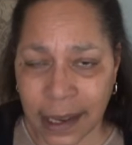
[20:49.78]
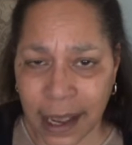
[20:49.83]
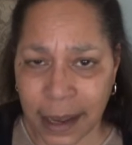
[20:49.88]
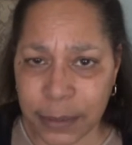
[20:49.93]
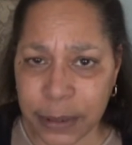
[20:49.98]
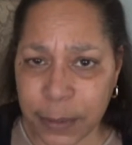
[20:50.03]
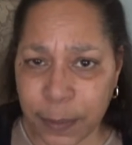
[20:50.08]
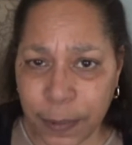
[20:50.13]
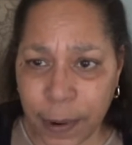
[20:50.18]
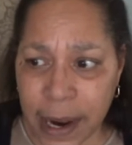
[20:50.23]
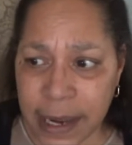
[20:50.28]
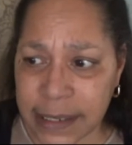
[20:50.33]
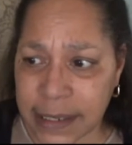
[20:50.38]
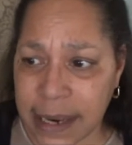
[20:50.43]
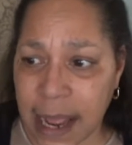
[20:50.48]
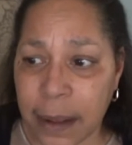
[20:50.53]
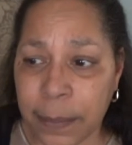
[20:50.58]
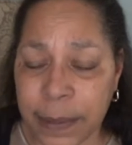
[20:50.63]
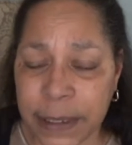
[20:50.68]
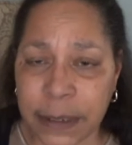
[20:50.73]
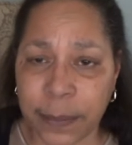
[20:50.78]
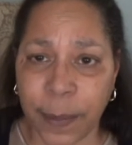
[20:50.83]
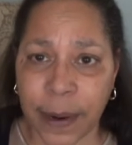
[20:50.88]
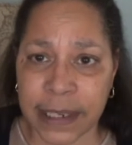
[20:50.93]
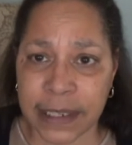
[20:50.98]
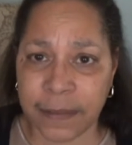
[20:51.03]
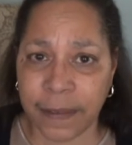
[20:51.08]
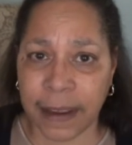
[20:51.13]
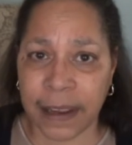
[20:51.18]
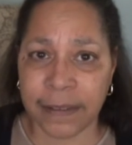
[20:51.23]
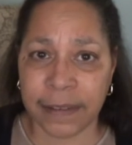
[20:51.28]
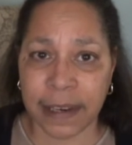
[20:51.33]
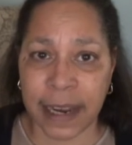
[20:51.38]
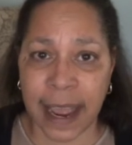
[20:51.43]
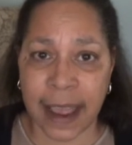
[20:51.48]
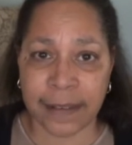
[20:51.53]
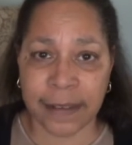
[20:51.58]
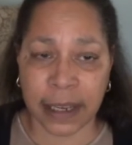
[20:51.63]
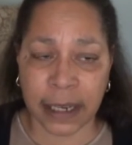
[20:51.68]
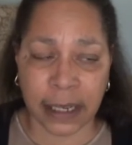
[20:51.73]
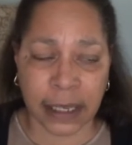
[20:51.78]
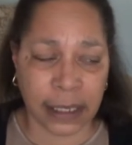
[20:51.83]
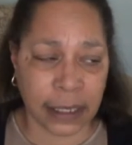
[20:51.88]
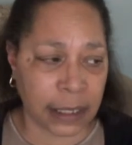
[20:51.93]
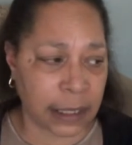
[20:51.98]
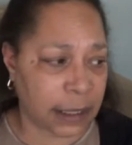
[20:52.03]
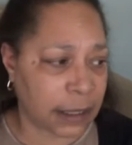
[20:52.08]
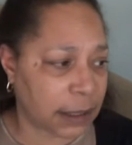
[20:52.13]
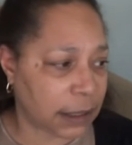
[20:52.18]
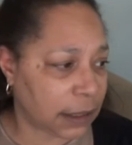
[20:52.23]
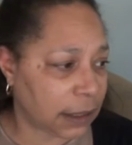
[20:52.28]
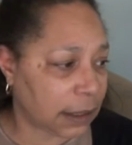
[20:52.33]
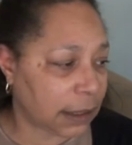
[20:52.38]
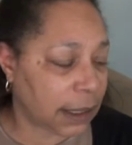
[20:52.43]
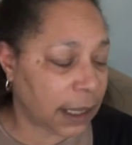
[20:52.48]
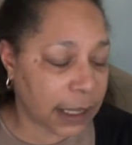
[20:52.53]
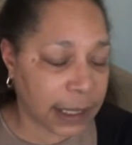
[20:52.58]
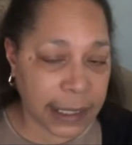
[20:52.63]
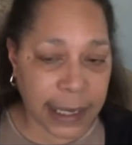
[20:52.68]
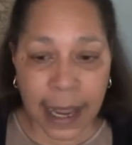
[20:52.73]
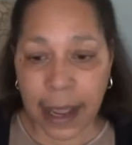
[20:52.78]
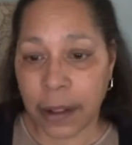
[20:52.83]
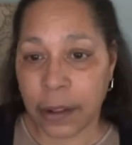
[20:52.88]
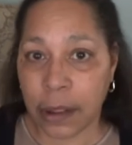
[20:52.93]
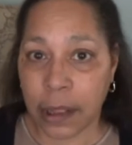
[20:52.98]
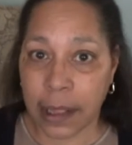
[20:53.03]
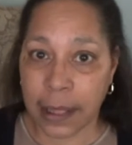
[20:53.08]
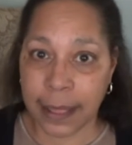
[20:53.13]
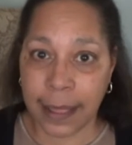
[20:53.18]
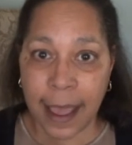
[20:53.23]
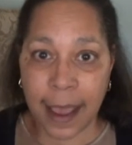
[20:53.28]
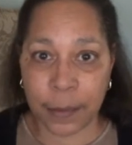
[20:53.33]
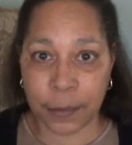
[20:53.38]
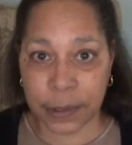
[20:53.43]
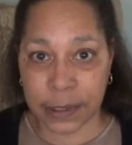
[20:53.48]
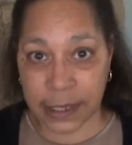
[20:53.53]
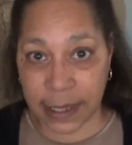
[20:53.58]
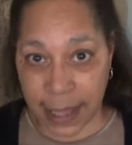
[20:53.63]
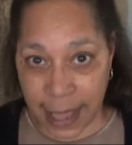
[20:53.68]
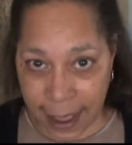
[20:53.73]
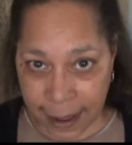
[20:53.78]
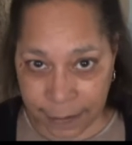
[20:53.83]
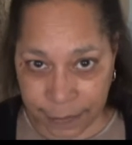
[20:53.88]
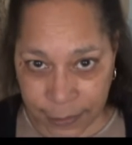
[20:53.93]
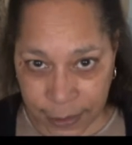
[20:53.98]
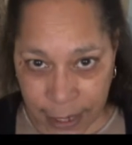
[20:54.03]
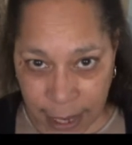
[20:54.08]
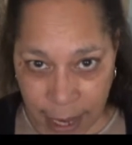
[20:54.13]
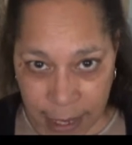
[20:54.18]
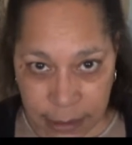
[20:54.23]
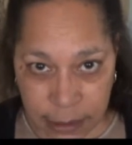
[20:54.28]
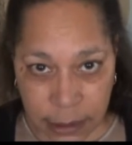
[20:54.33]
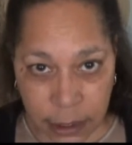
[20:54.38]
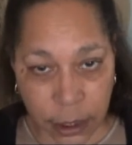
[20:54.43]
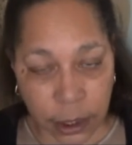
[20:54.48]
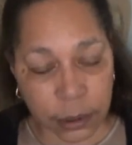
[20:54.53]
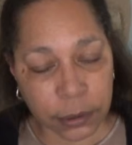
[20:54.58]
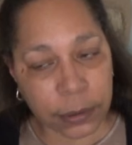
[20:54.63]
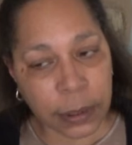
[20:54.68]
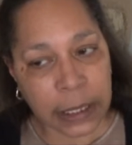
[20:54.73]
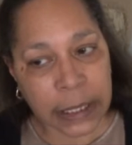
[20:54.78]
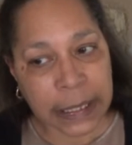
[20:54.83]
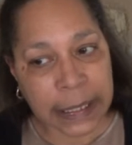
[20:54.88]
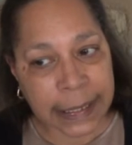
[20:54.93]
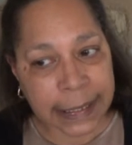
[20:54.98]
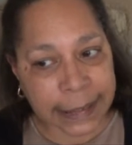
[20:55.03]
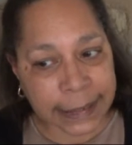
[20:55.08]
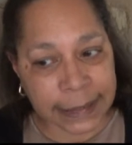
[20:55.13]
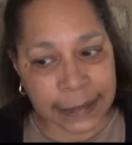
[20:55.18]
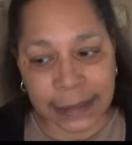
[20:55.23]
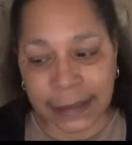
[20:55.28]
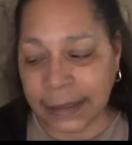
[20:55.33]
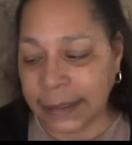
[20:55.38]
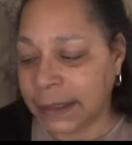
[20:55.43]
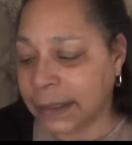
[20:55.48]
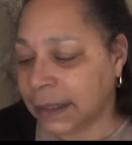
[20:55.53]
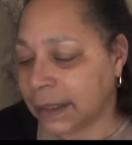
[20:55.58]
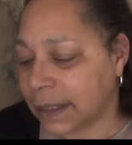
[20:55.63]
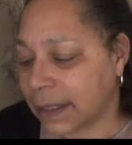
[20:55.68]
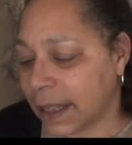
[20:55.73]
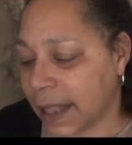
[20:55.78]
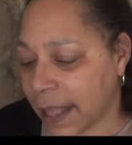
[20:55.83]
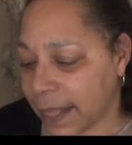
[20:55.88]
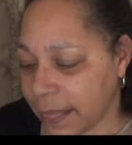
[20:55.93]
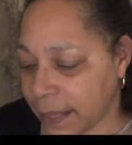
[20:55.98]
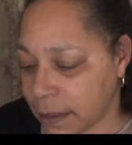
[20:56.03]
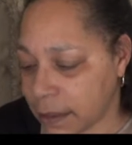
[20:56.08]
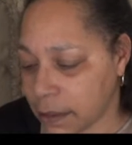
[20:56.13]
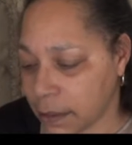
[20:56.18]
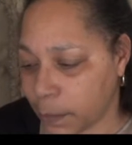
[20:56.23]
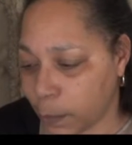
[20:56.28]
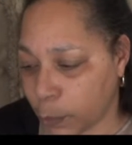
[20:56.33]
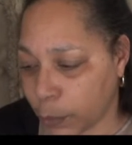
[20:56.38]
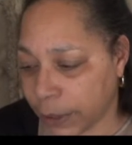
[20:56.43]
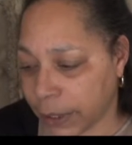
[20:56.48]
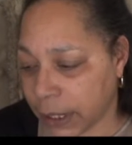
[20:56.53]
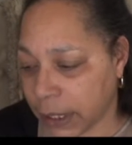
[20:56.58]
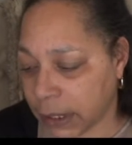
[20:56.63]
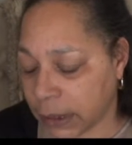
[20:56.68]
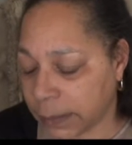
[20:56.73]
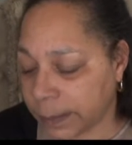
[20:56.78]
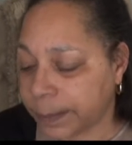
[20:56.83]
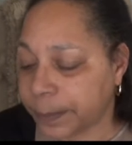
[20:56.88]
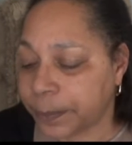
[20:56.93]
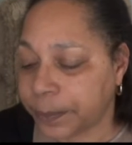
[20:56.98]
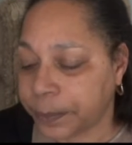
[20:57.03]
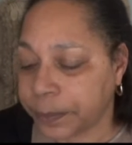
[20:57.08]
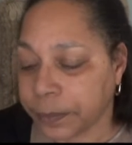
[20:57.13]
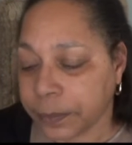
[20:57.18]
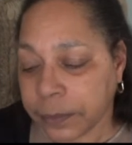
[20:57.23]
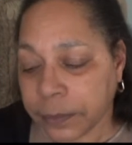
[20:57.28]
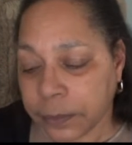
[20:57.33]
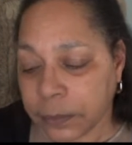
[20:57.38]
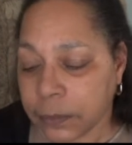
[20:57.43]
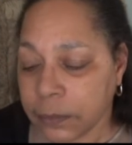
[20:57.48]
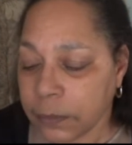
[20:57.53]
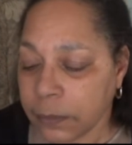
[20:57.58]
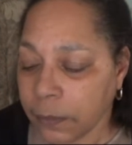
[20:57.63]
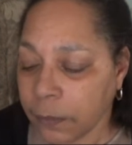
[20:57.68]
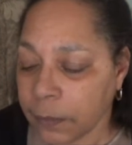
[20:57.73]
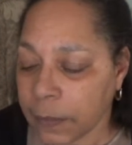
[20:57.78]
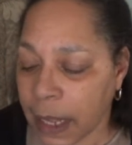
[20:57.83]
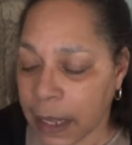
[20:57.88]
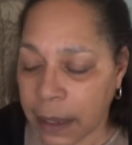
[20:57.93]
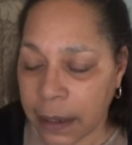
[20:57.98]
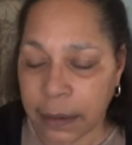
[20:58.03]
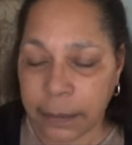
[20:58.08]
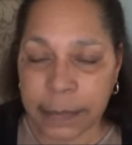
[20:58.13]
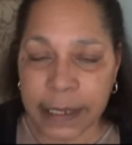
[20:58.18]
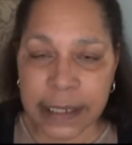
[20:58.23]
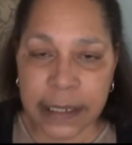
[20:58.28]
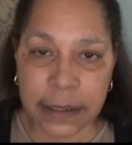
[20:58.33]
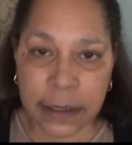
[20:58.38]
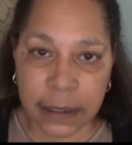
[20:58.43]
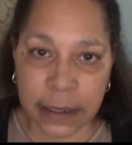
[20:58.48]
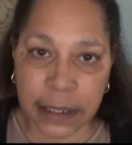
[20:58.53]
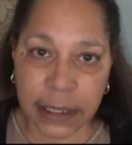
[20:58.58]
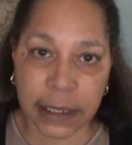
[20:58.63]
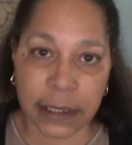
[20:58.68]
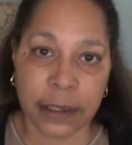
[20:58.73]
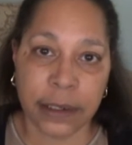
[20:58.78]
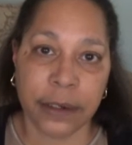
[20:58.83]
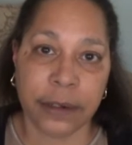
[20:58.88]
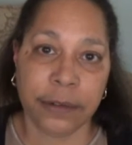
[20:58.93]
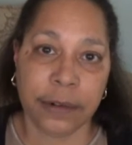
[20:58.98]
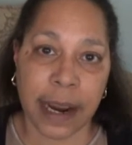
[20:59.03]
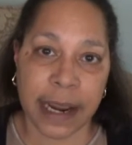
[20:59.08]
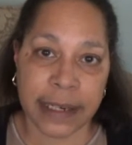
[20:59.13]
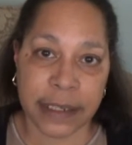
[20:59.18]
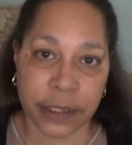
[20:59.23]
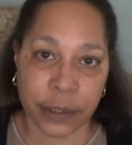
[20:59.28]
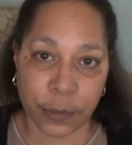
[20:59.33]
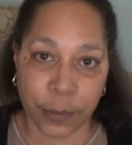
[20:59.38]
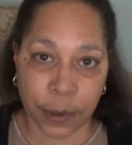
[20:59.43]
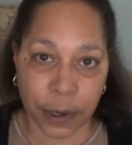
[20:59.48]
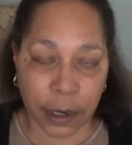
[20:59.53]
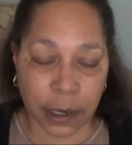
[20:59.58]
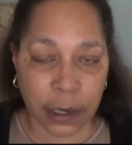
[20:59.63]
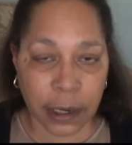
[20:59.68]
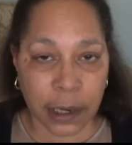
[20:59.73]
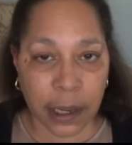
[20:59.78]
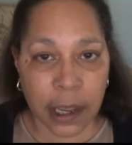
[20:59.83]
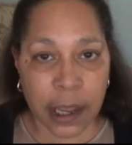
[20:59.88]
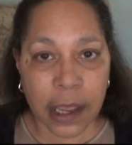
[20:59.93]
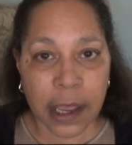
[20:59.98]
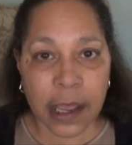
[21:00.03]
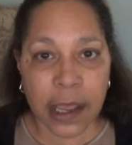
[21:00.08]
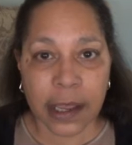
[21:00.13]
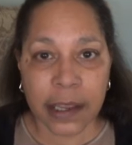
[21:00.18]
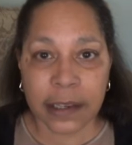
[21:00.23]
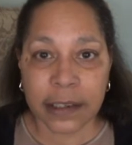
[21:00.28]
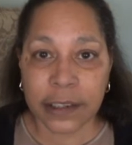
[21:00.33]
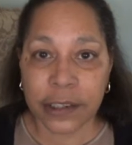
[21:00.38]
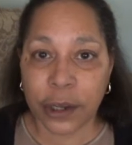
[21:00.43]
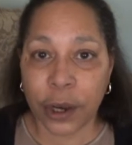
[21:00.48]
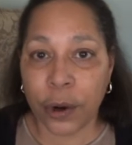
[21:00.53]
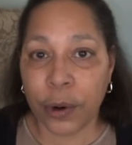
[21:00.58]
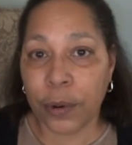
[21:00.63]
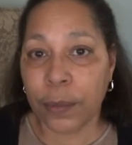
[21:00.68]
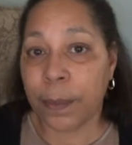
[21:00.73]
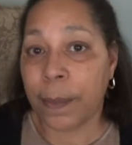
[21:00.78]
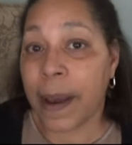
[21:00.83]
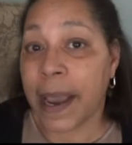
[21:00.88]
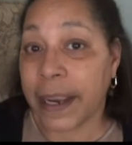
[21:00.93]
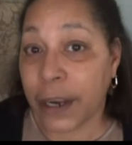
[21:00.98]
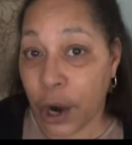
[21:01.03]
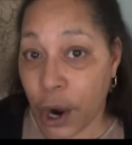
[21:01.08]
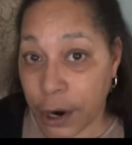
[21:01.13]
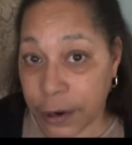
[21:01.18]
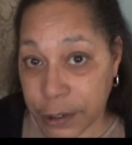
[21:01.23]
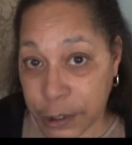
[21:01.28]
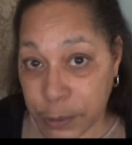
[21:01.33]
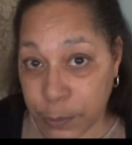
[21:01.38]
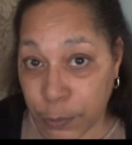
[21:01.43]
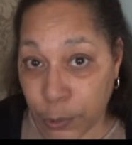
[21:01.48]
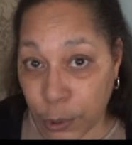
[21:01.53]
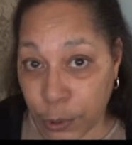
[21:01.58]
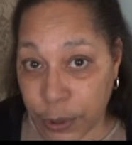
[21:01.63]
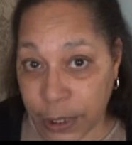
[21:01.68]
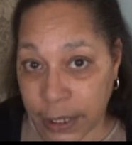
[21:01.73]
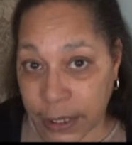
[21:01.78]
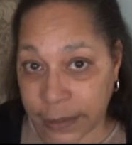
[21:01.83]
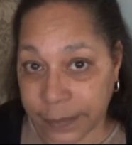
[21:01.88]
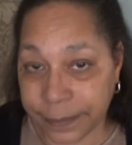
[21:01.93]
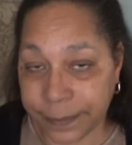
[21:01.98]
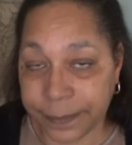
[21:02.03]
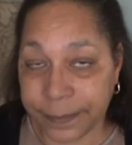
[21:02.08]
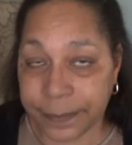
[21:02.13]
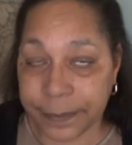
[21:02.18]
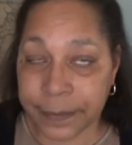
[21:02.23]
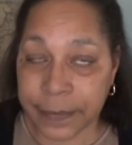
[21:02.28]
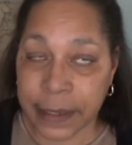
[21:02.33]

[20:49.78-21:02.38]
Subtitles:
I'll be surprised if I even have any. Anyhow, that was that fiasco. And then this morning, my son needed a ride to work. So my car is broken.